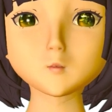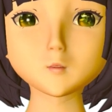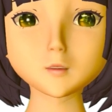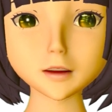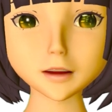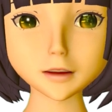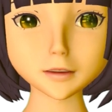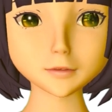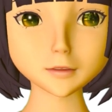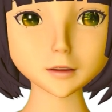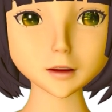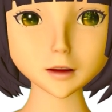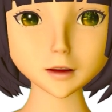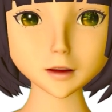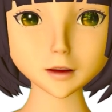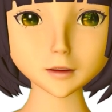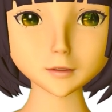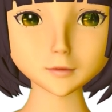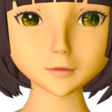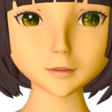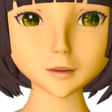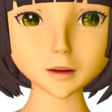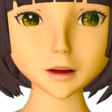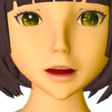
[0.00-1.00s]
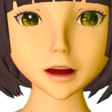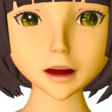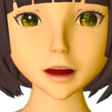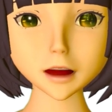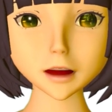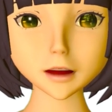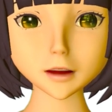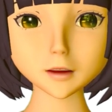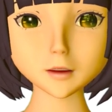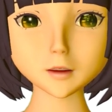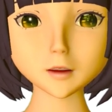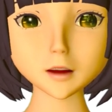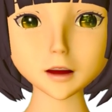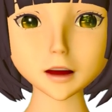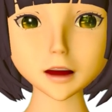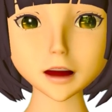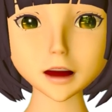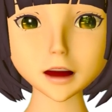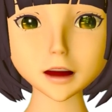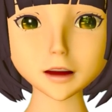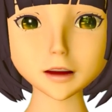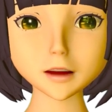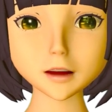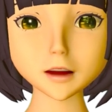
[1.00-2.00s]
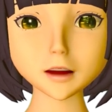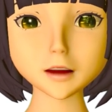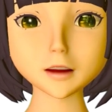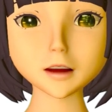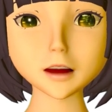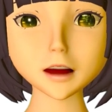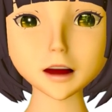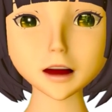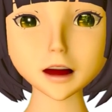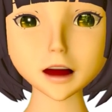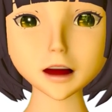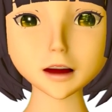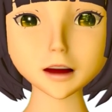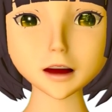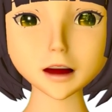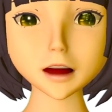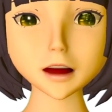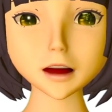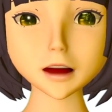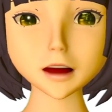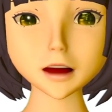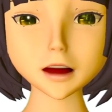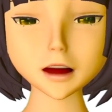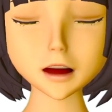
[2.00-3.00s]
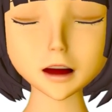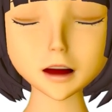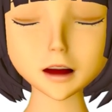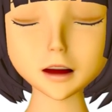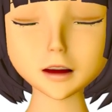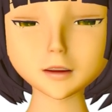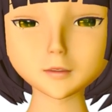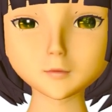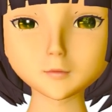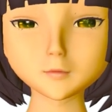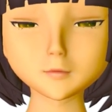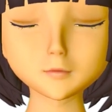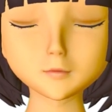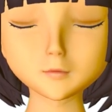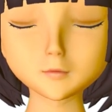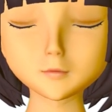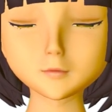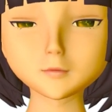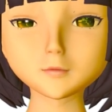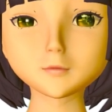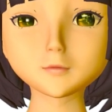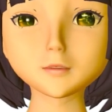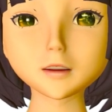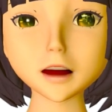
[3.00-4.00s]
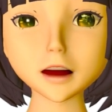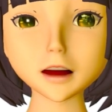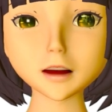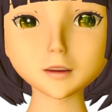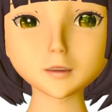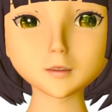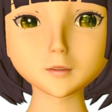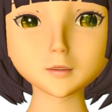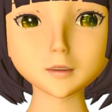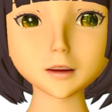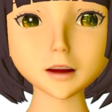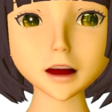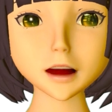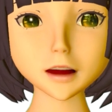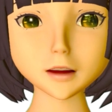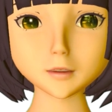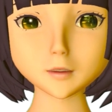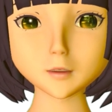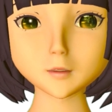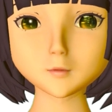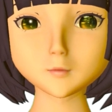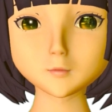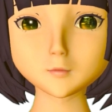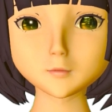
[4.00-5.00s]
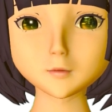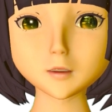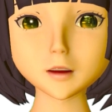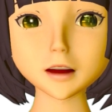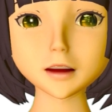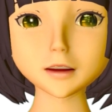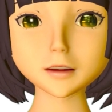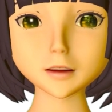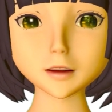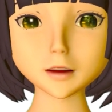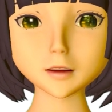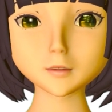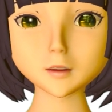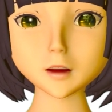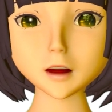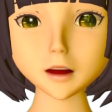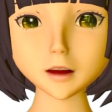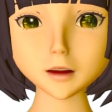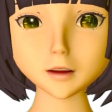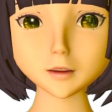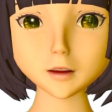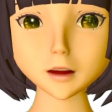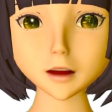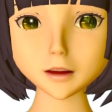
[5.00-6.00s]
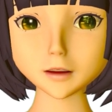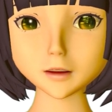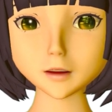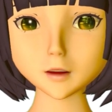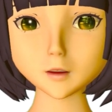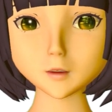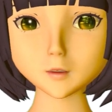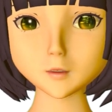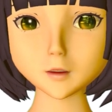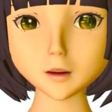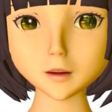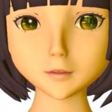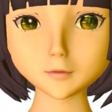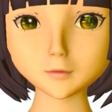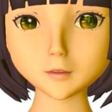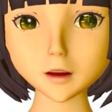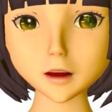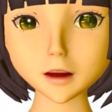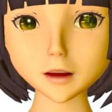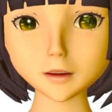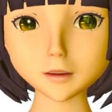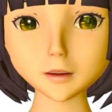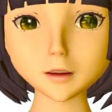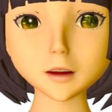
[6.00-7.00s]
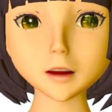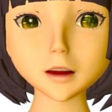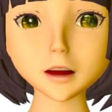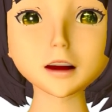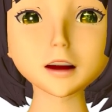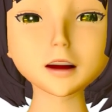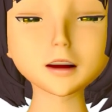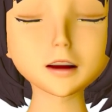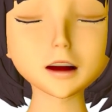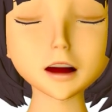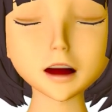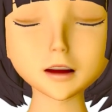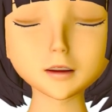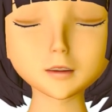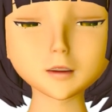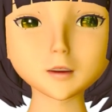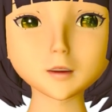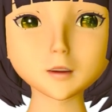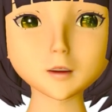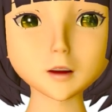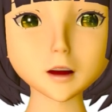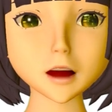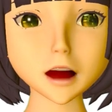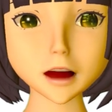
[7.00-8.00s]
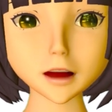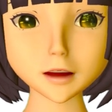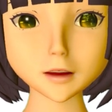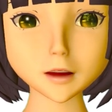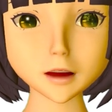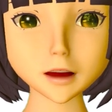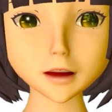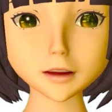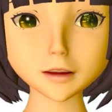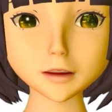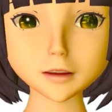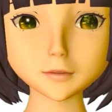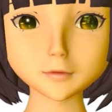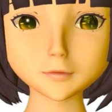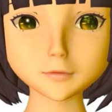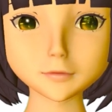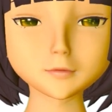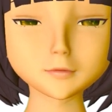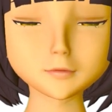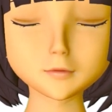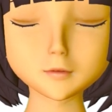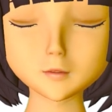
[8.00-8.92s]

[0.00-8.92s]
All adjectives end in the kana I. And that is the part, and the only part, that changes.